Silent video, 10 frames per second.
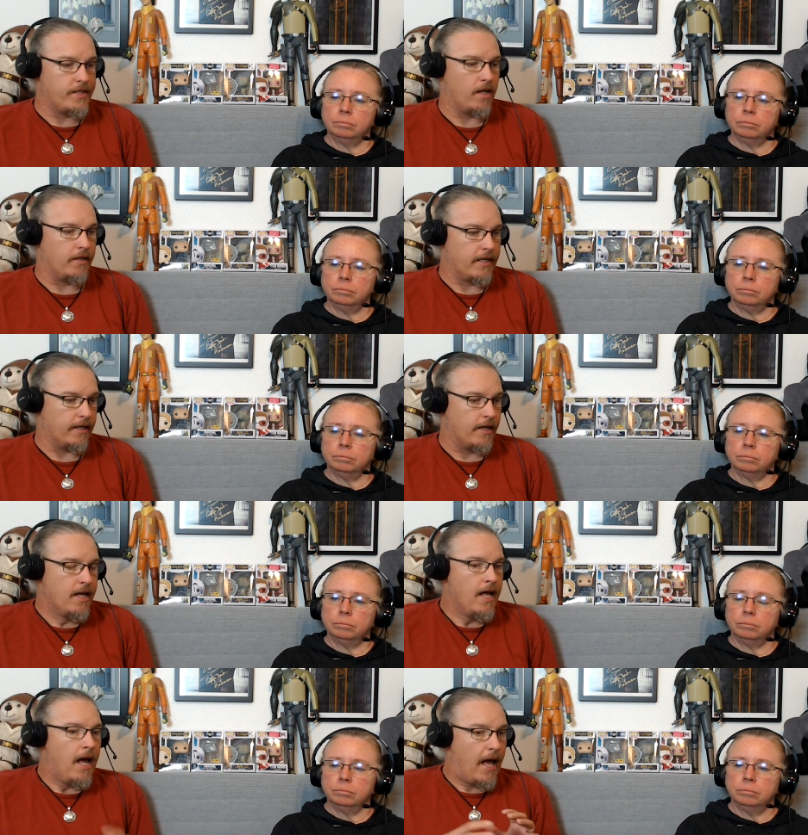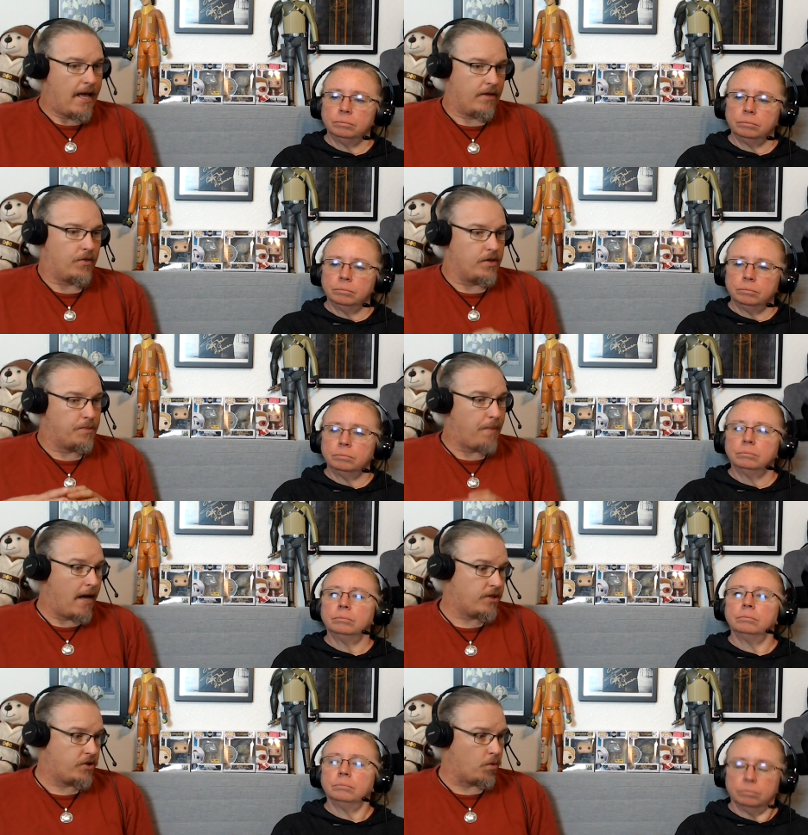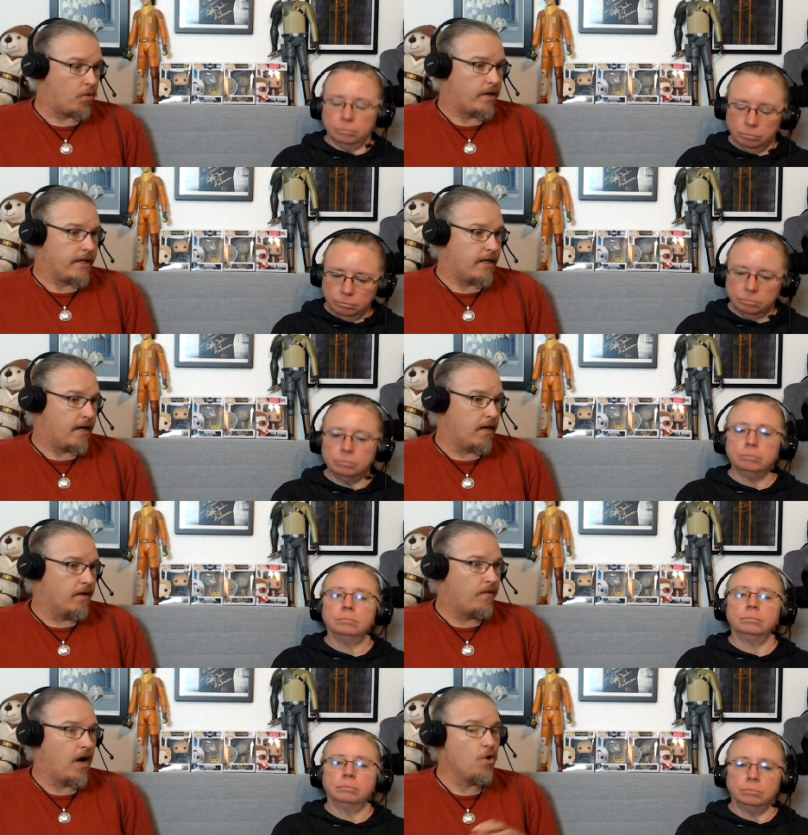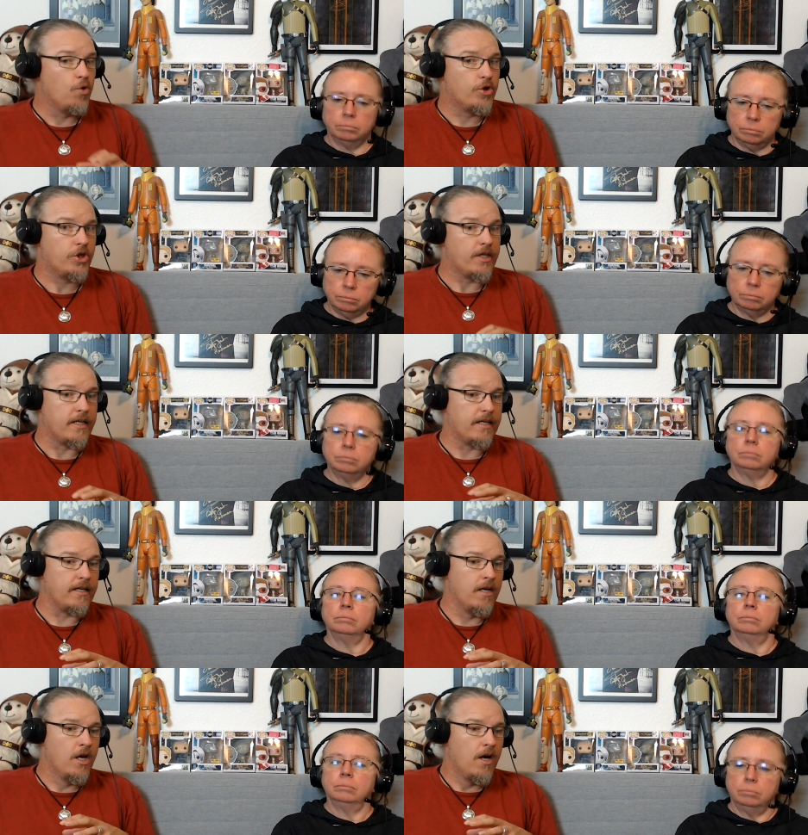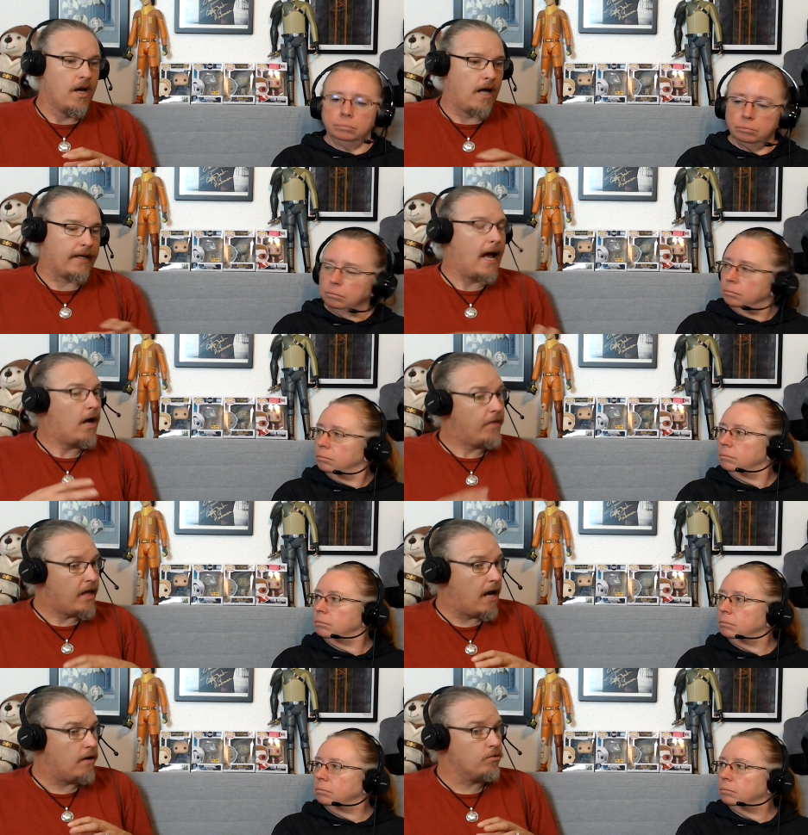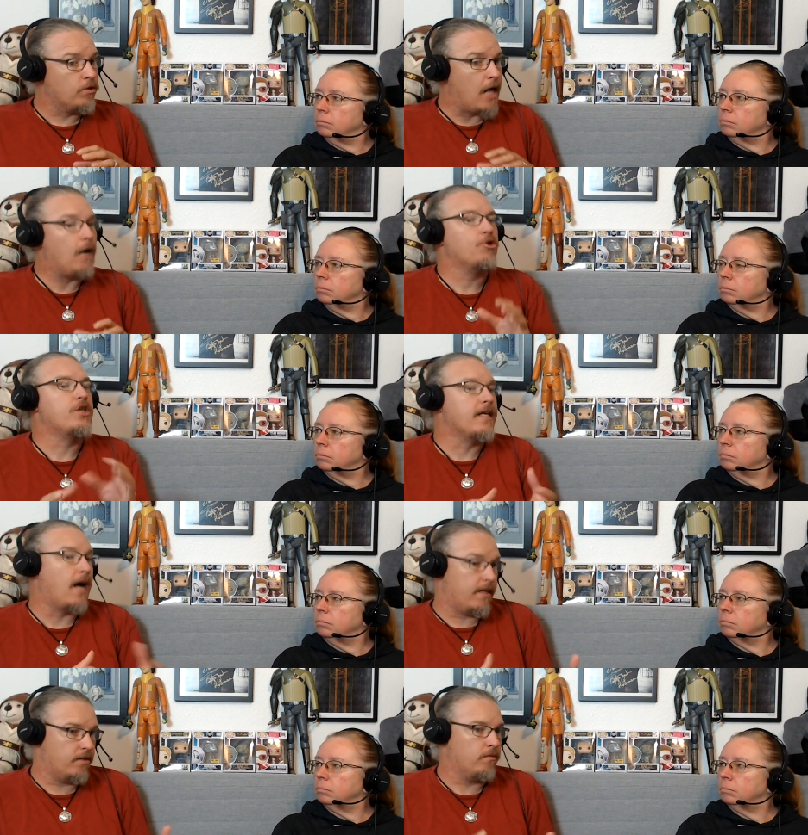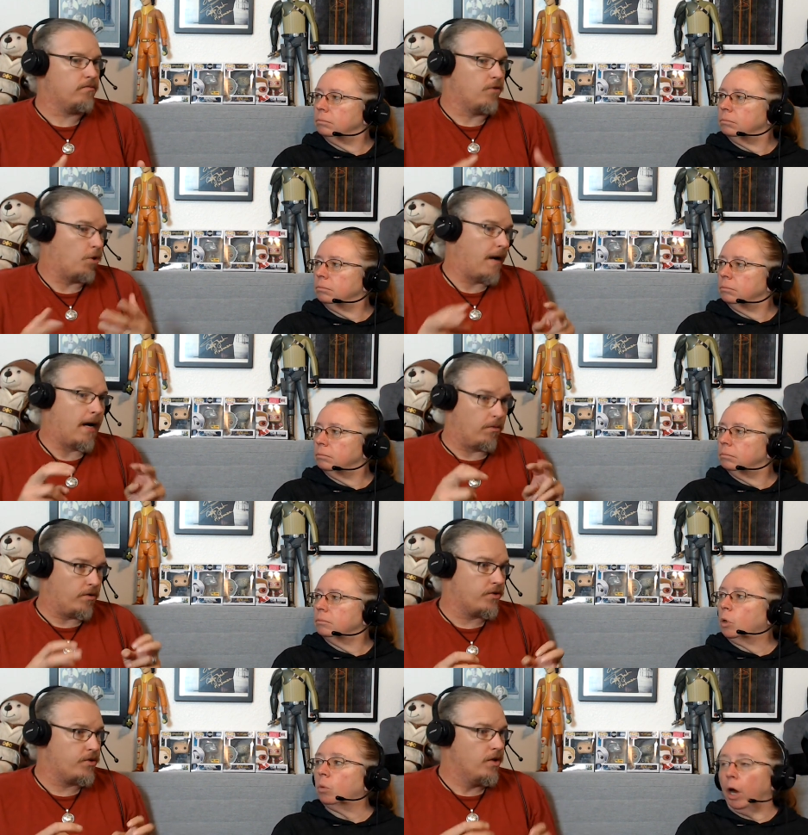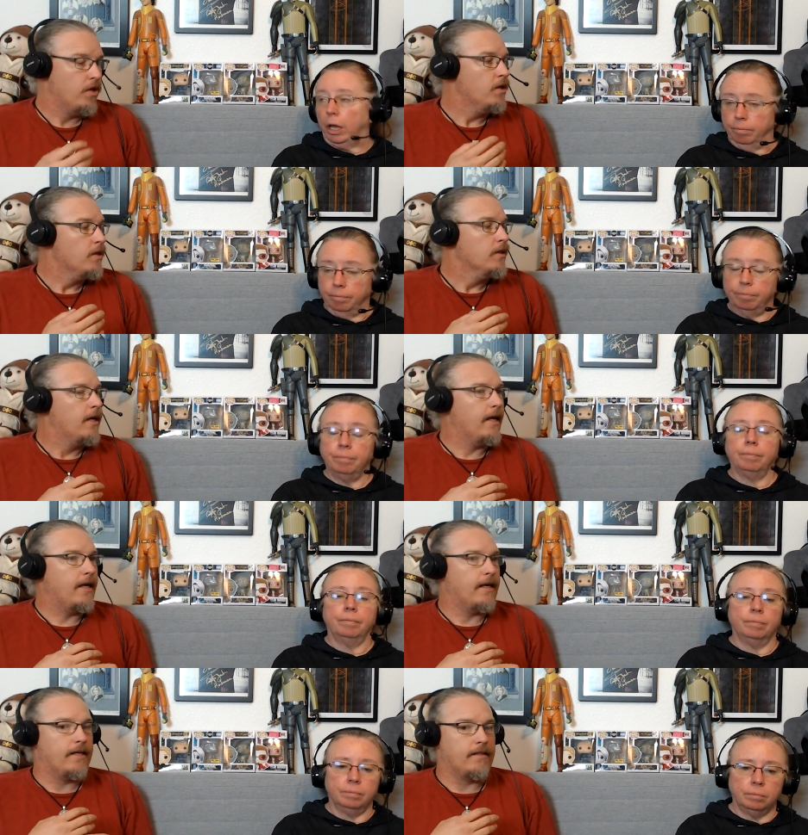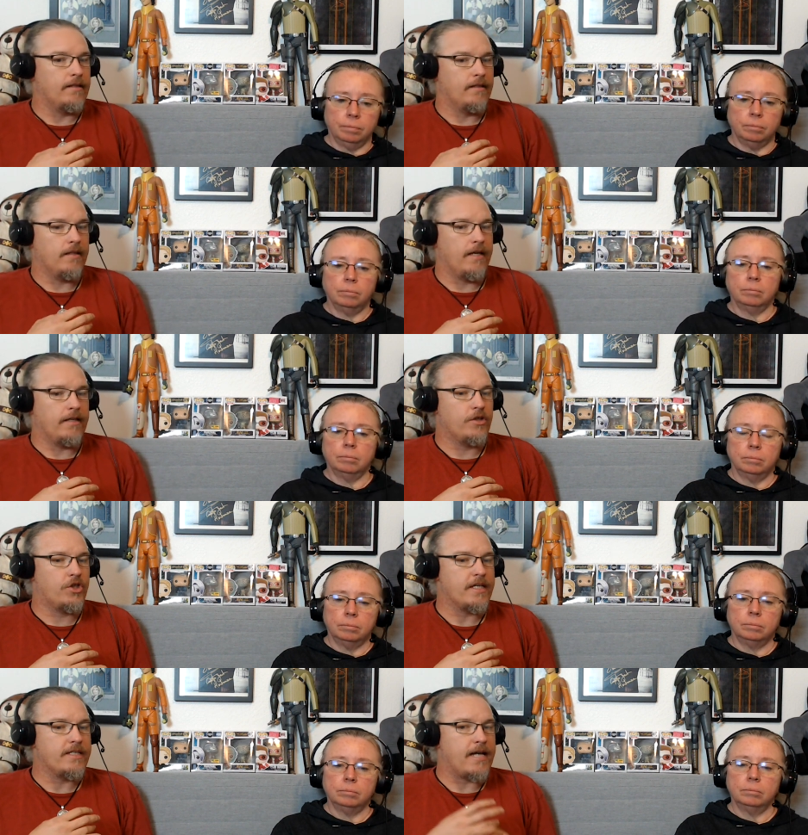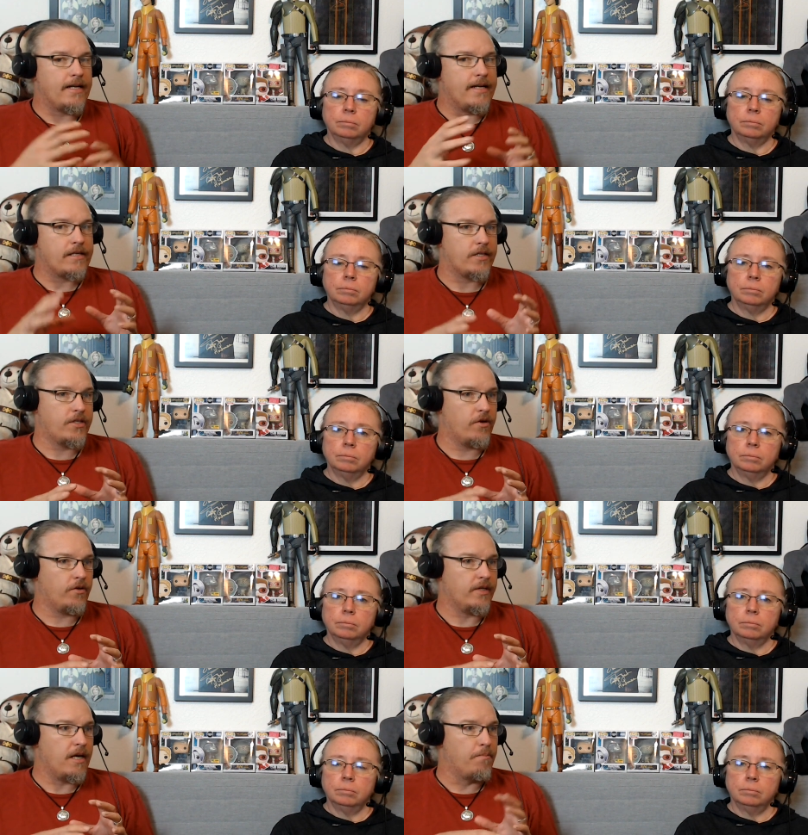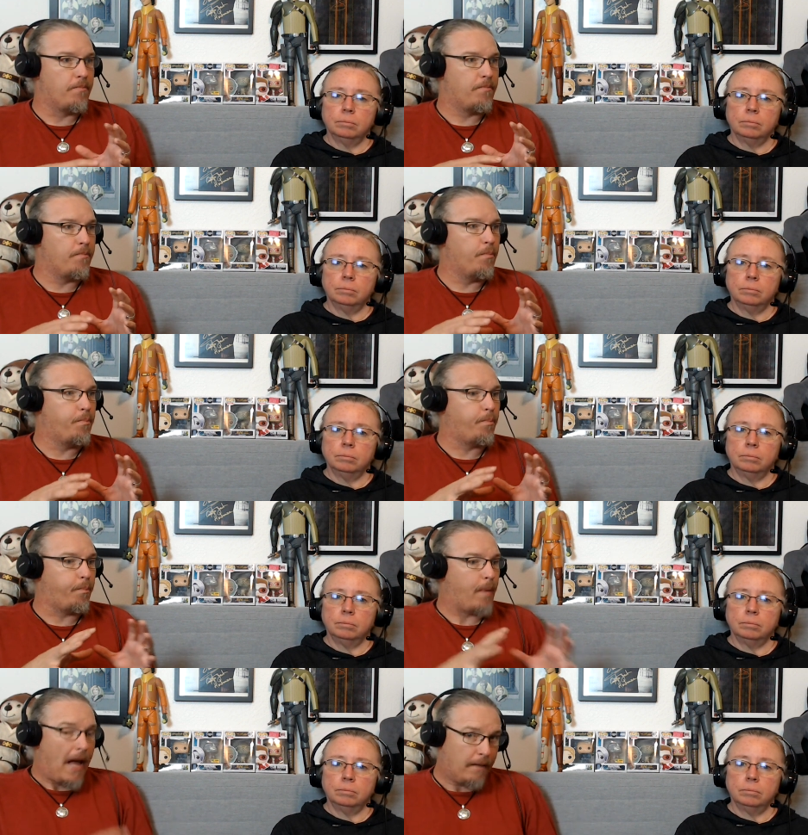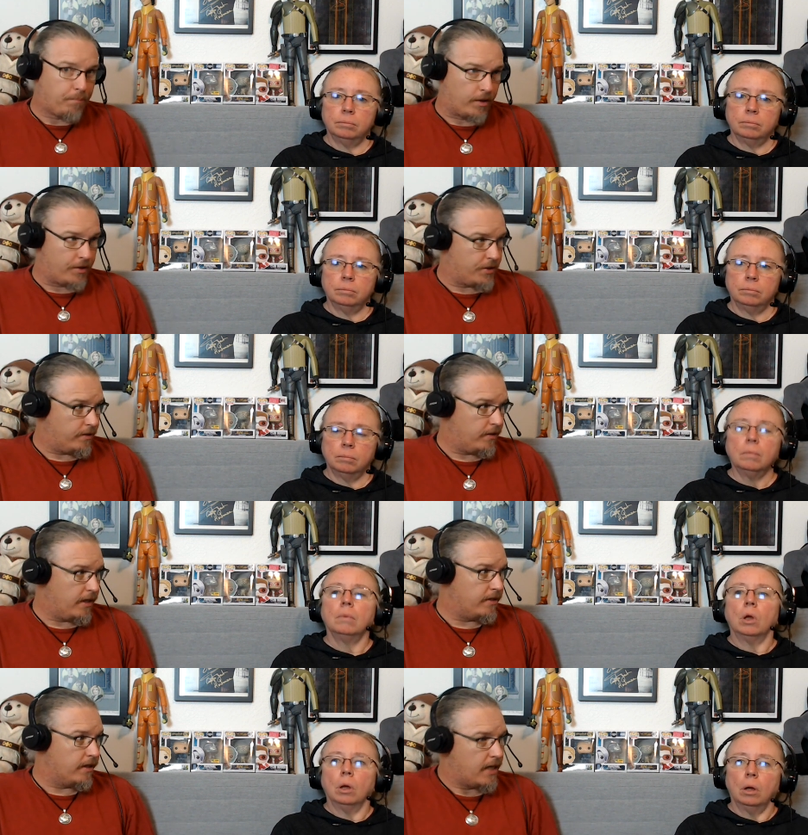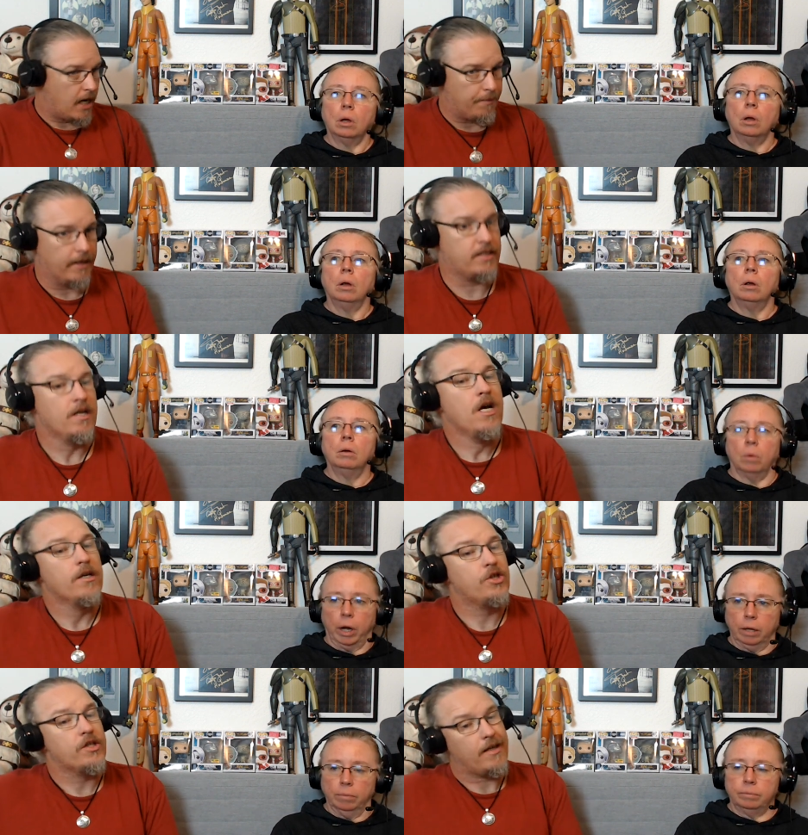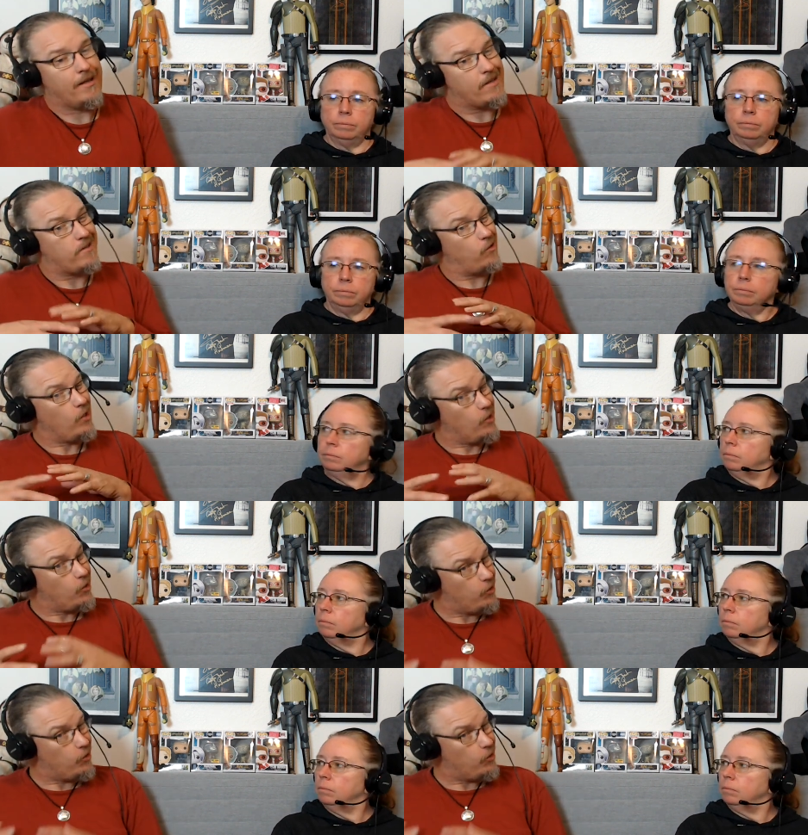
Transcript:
Speaker 1: telling Agatha's backstory of who she, like how the how how she got her powers, right? And and she's not necessarily a bad person in the comics. Right. She's not necessarily a